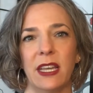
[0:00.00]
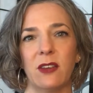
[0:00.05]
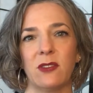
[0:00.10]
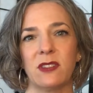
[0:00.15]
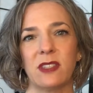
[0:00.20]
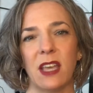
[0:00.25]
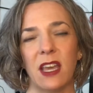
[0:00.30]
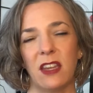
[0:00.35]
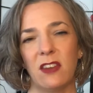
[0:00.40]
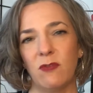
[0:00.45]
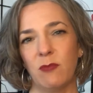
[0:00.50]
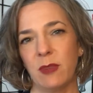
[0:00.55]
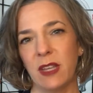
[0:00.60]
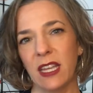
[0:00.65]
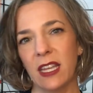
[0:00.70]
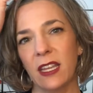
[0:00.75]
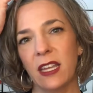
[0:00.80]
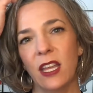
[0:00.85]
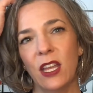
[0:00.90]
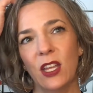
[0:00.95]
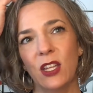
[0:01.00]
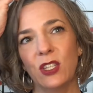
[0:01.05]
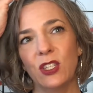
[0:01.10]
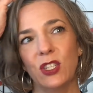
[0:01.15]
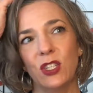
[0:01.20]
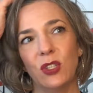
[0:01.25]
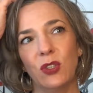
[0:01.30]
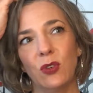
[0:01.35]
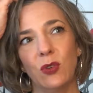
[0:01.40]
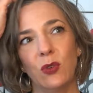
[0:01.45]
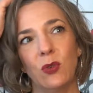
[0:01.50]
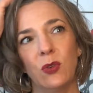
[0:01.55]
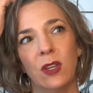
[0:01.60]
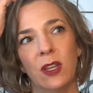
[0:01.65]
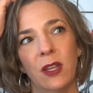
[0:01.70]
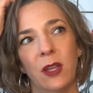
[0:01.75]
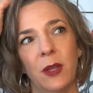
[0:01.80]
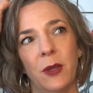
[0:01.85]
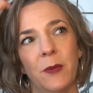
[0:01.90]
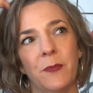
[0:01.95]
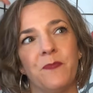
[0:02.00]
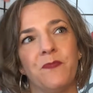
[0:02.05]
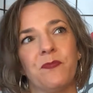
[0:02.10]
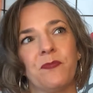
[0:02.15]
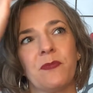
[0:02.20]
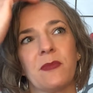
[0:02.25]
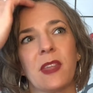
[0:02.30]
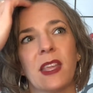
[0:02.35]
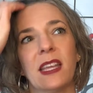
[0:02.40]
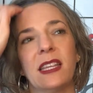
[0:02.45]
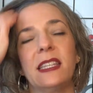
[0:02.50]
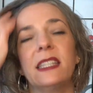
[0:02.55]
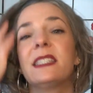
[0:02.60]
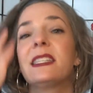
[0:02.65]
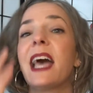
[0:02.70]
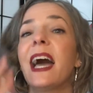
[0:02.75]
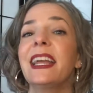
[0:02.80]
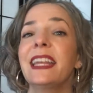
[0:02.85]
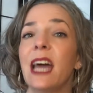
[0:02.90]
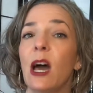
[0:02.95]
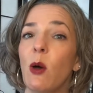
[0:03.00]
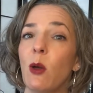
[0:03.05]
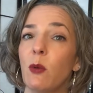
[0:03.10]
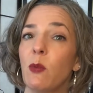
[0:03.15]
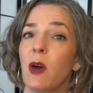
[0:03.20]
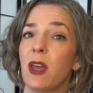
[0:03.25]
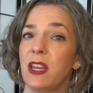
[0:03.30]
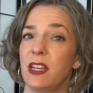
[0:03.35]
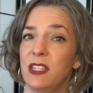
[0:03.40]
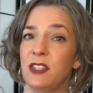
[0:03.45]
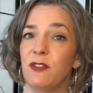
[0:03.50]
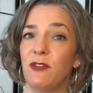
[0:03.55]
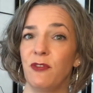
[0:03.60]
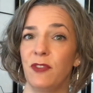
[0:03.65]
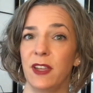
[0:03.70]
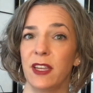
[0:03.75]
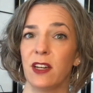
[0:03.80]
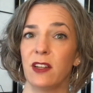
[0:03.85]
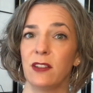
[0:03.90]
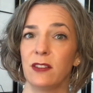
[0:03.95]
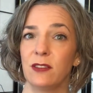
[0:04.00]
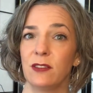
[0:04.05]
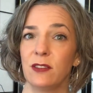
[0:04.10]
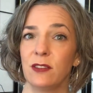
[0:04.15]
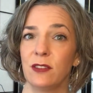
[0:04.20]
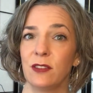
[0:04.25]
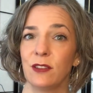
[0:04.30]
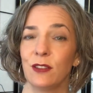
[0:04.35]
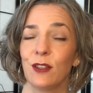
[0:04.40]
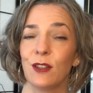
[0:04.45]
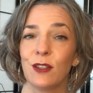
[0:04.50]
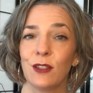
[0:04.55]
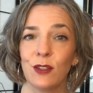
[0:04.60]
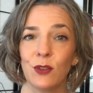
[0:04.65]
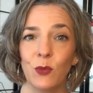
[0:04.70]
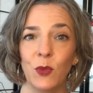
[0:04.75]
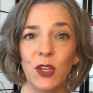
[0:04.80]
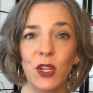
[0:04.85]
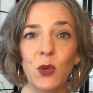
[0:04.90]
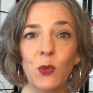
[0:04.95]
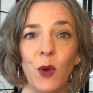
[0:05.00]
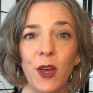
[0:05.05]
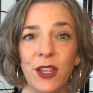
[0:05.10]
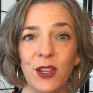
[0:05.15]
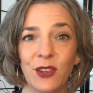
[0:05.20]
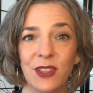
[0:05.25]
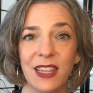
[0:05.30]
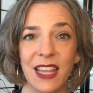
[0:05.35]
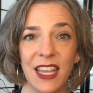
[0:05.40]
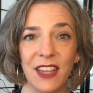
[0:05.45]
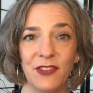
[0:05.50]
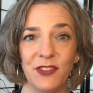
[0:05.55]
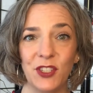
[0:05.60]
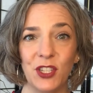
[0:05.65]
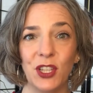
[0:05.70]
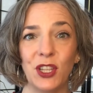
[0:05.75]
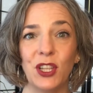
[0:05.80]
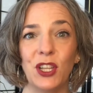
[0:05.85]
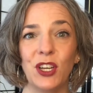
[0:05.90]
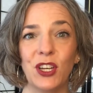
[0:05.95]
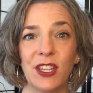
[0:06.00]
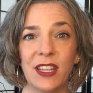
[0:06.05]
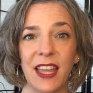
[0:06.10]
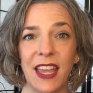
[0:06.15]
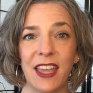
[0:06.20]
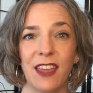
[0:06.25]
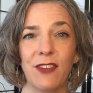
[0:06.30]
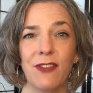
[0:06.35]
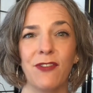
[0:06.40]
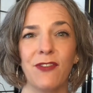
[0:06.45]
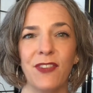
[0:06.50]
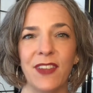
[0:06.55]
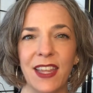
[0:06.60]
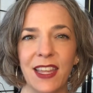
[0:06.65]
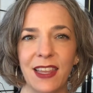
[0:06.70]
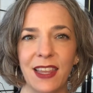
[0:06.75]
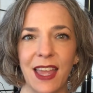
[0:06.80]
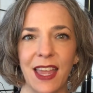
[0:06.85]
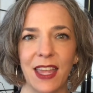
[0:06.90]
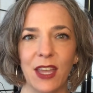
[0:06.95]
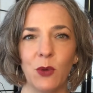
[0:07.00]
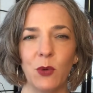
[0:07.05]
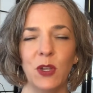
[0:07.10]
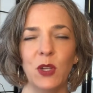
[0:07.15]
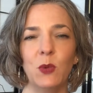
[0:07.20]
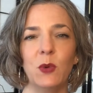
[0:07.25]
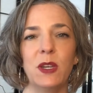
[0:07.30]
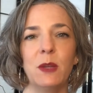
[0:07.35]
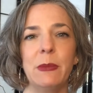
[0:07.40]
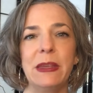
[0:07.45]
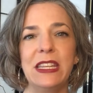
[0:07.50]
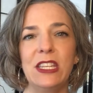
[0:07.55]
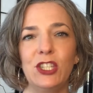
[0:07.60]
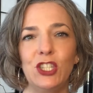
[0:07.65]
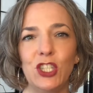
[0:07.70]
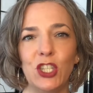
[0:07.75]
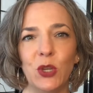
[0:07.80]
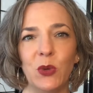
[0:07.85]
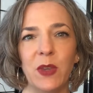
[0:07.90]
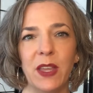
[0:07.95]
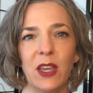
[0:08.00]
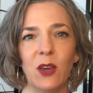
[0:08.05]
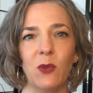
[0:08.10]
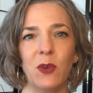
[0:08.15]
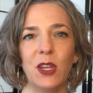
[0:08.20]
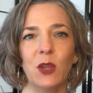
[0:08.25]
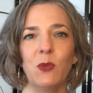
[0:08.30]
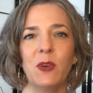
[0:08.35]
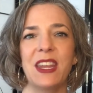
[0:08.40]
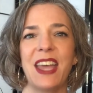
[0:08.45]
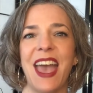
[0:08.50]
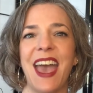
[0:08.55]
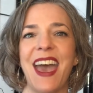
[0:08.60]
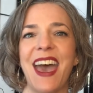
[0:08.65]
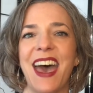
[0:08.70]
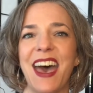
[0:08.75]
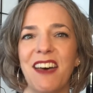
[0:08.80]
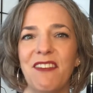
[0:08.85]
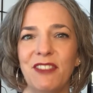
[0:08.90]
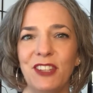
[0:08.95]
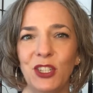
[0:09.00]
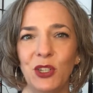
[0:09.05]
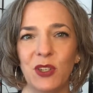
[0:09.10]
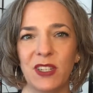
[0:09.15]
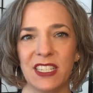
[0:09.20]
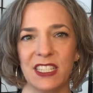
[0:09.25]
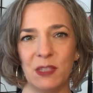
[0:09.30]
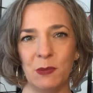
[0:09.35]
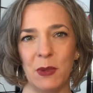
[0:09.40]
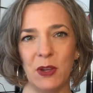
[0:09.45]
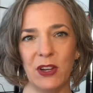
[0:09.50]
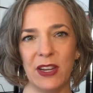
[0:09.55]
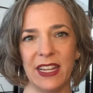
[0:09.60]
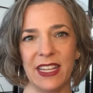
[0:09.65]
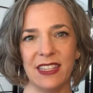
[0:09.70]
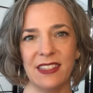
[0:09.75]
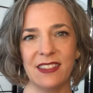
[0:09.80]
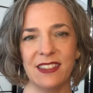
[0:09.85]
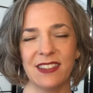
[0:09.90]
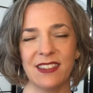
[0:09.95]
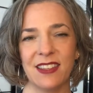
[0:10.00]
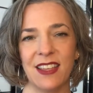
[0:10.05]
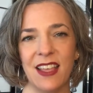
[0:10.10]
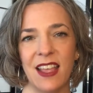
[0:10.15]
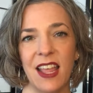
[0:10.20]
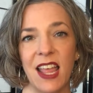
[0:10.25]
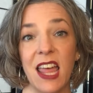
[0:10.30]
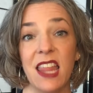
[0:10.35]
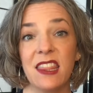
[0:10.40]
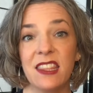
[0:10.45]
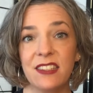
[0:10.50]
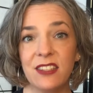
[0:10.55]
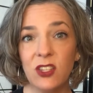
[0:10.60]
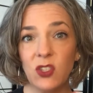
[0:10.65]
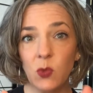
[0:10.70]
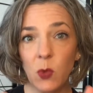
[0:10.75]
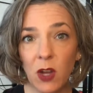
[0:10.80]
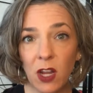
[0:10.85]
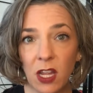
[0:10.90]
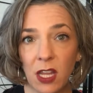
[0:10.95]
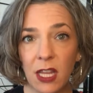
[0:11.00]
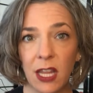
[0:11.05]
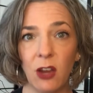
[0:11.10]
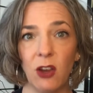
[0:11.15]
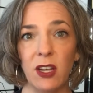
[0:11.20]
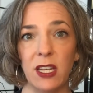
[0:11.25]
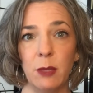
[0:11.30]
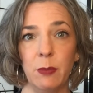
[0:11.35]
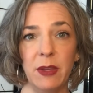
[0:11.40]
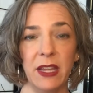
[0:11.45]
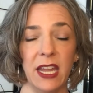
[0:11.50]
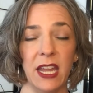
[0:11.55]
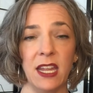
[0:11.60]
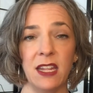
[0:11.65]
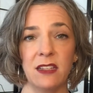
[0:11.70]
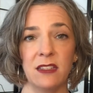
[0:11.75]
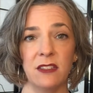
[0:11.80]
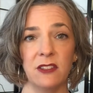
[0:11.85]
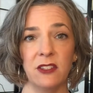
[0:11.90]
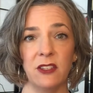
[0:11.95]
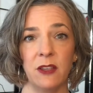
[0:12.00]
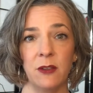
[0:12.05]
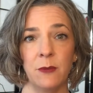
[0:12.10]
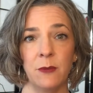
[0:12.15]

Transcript: outside of me to decide how I wanted to feel. What do you want your life to look like, feel like? What do you want to be doing? What do you want to have in your experience? This is where clarity begins.